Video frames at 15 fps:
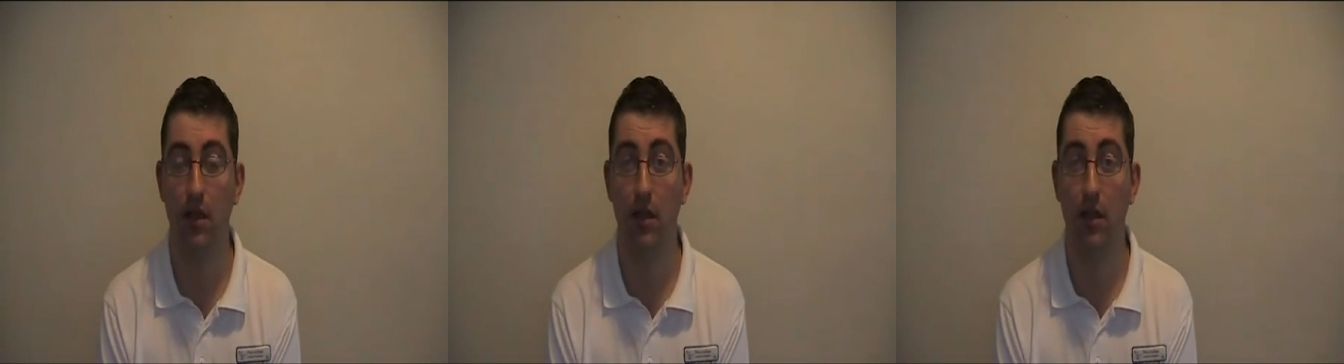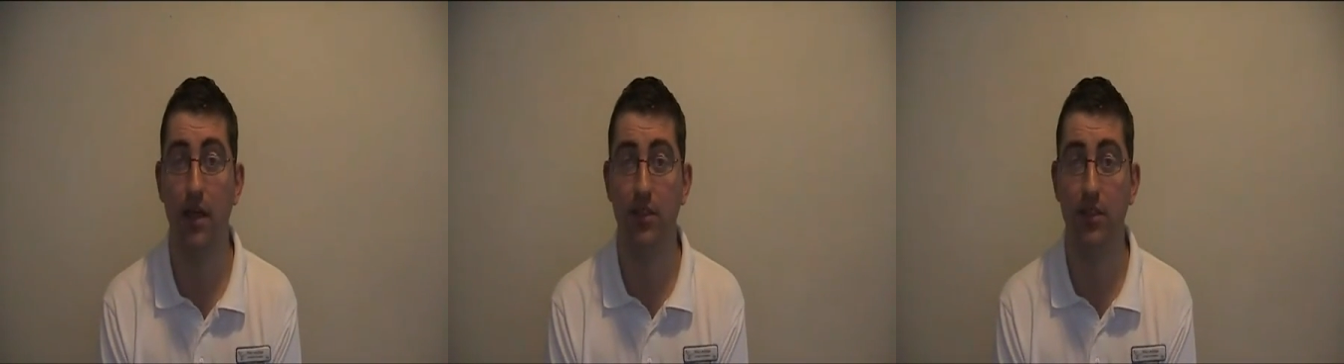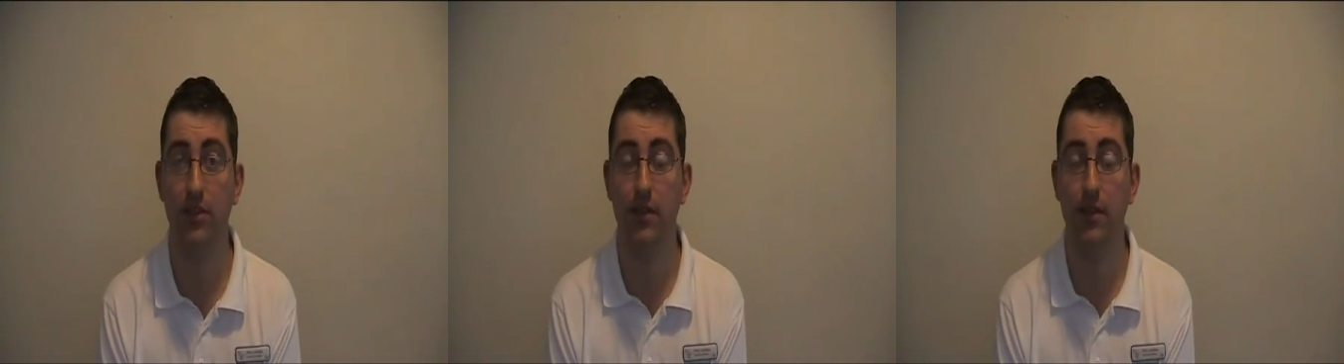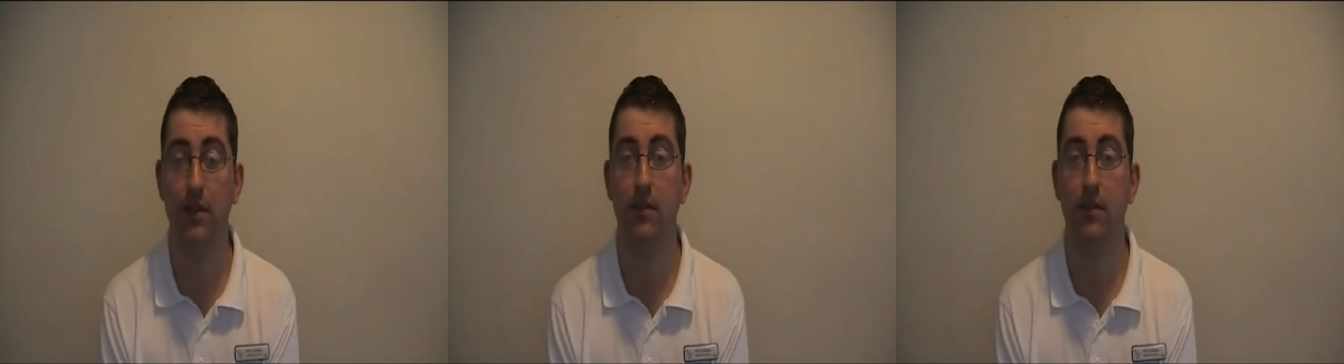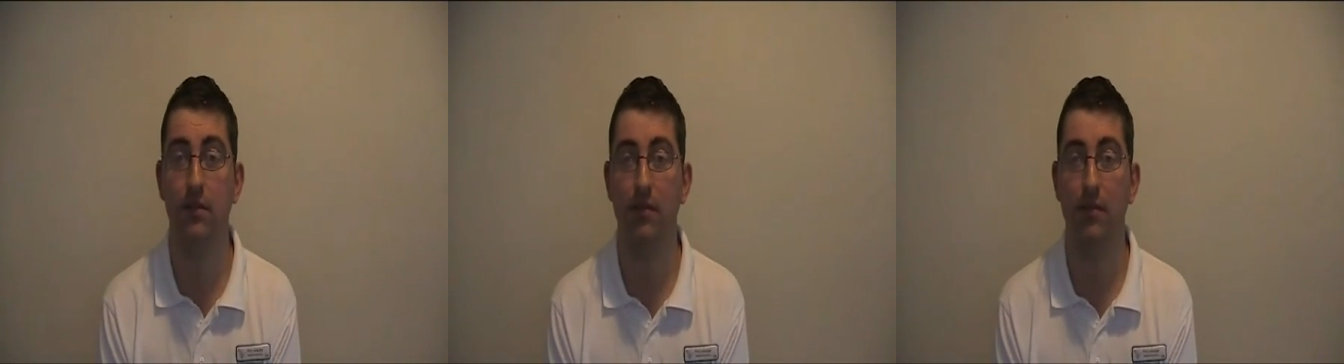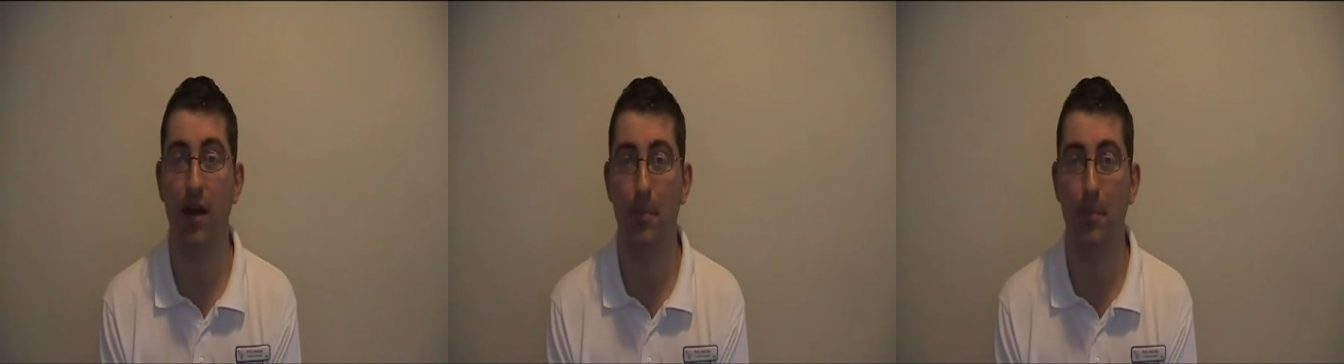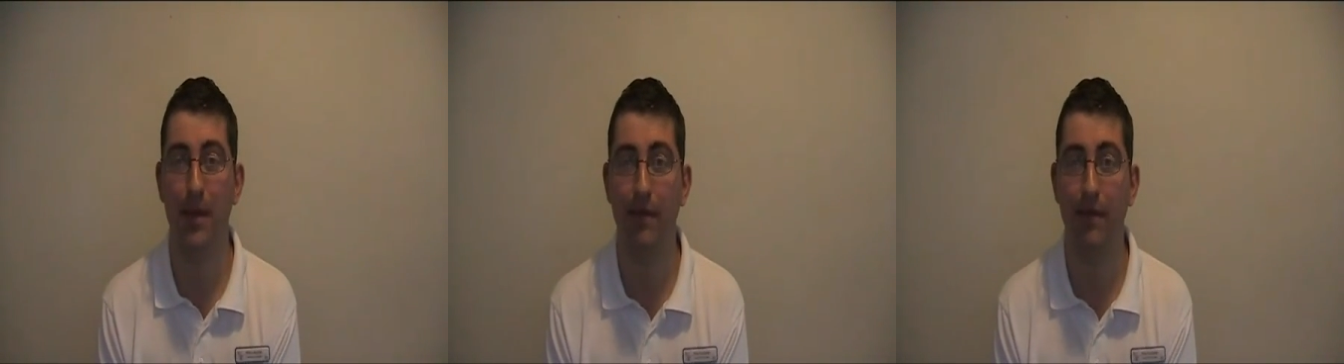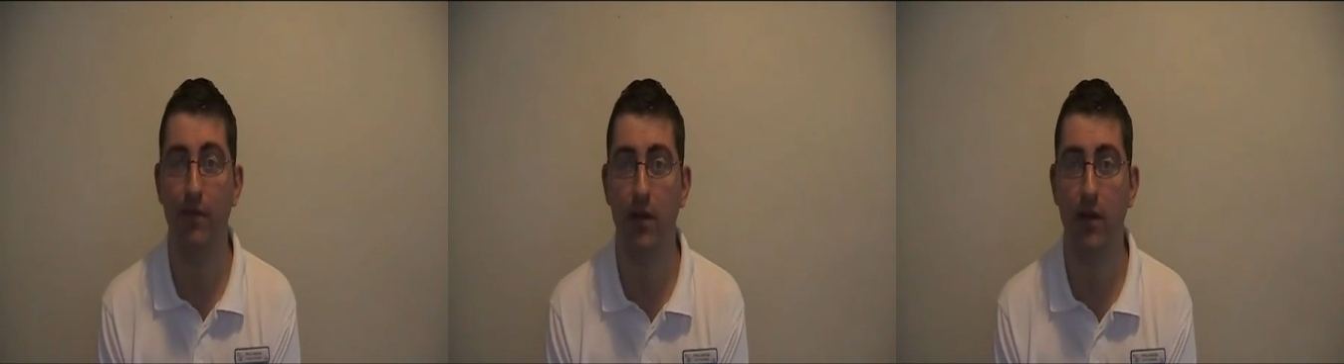Like doing a
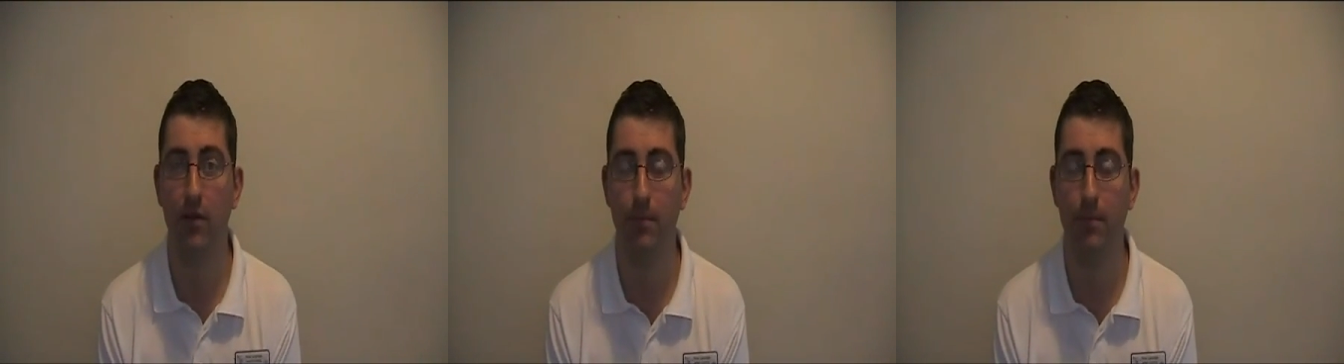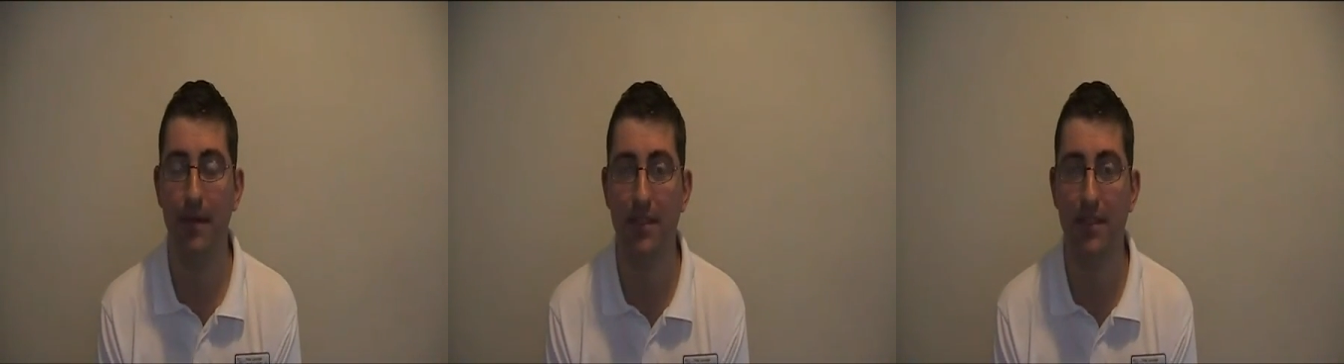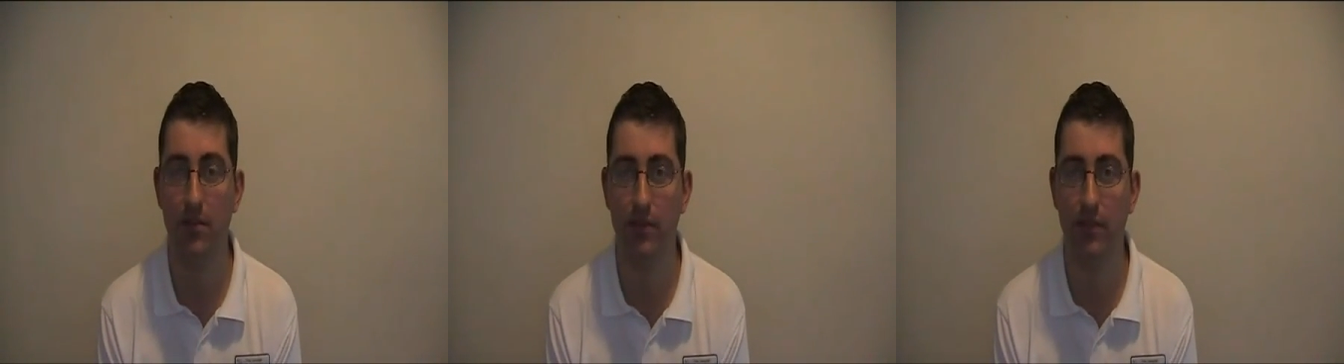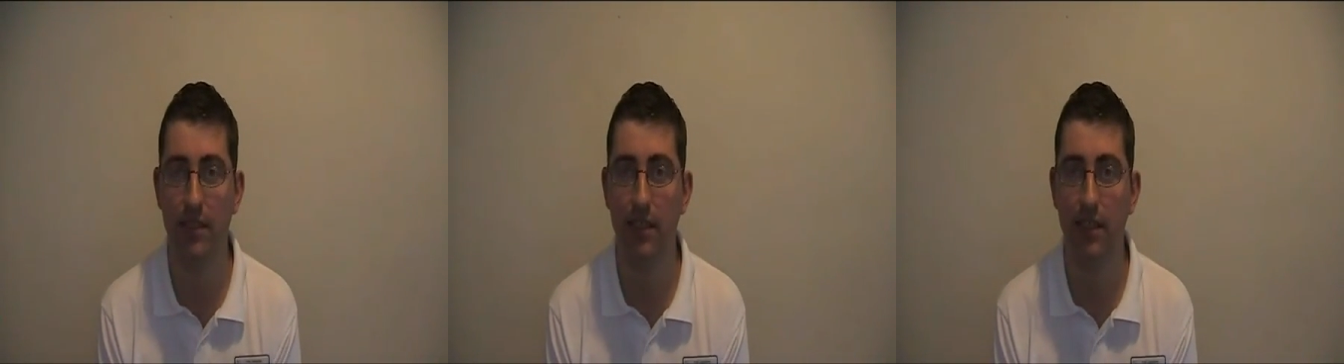peak flow meter